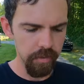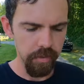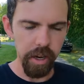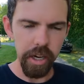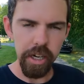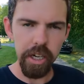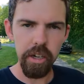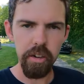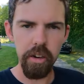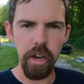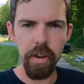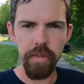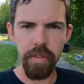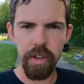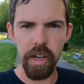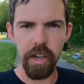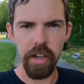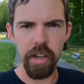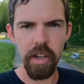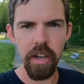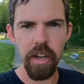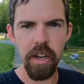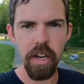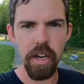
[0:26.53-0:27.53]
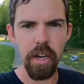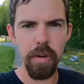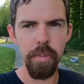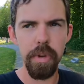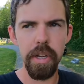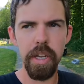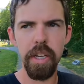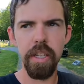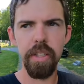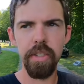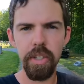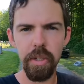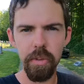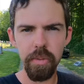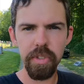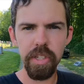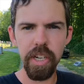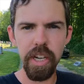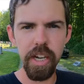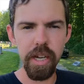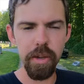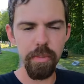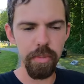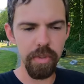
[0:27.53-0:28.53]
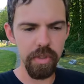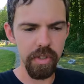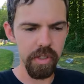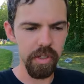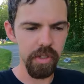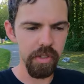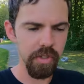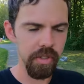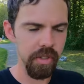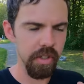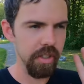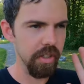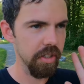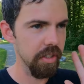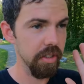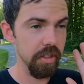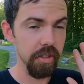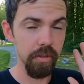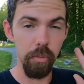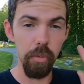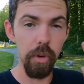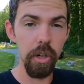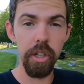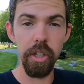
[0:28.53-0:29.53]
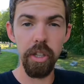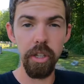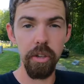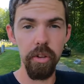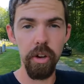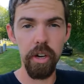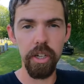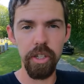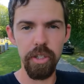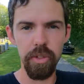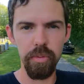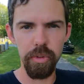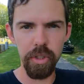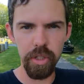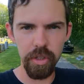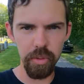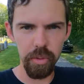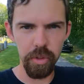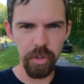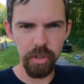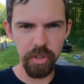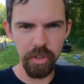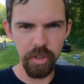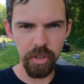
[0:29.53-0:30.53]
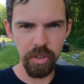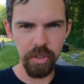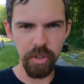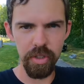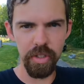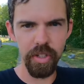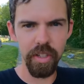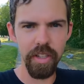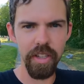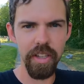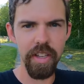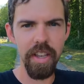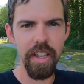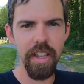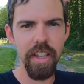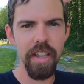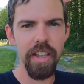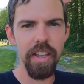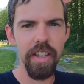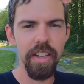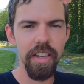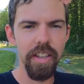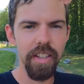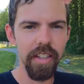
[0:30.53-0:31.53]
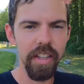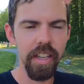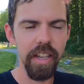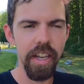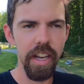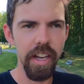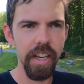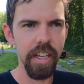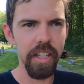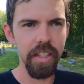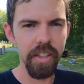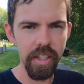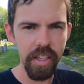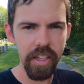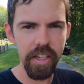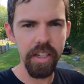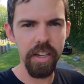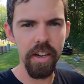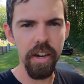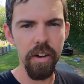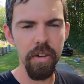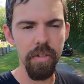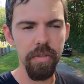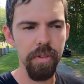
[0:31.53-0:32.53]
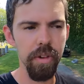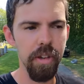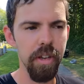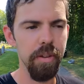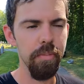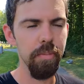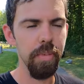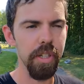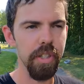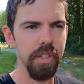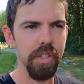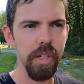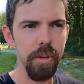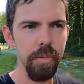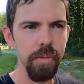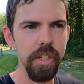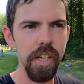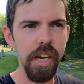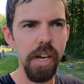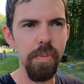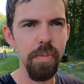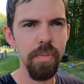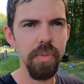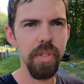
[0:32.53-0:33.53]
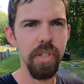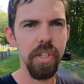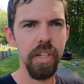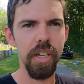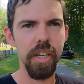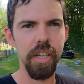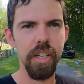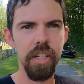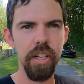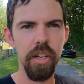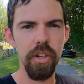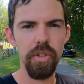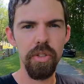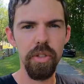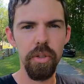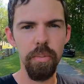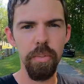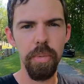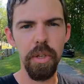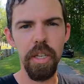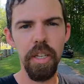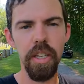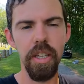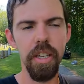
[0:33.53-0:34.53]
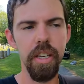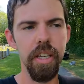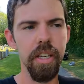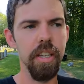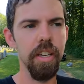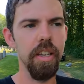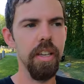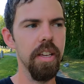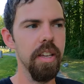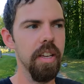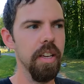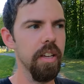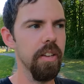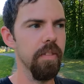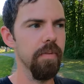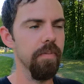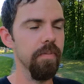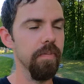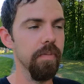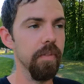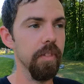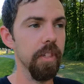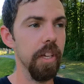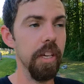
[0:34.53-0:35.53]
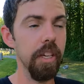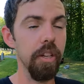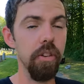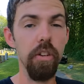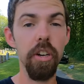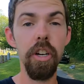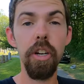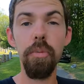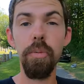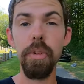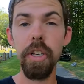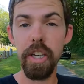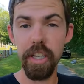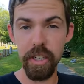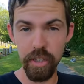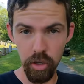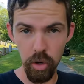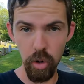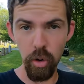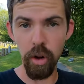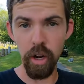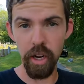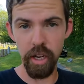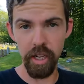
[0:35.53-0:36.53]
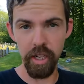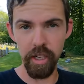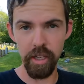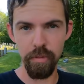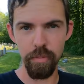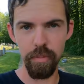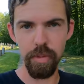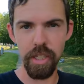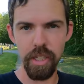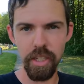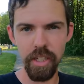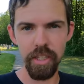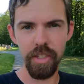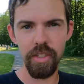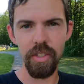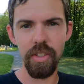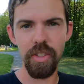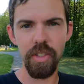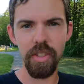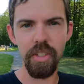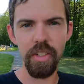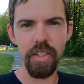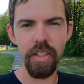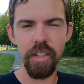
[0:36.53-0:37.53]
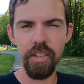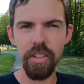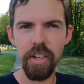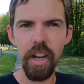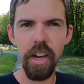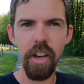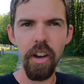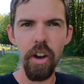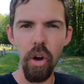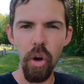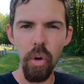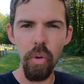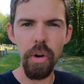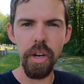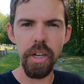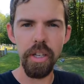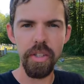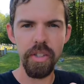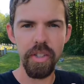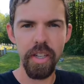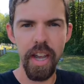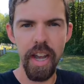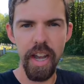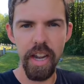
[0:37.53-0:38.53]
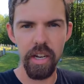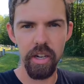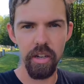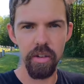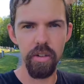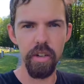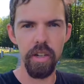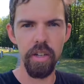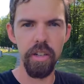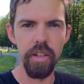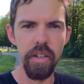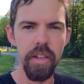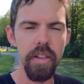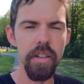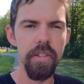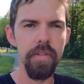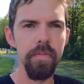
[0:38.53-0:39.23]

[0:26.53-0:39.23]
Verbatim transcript: Findagrave.com sometimes is one of the greatest resources that I can think of, but sometimes it can also be incredibly annoying because they're not always accurate.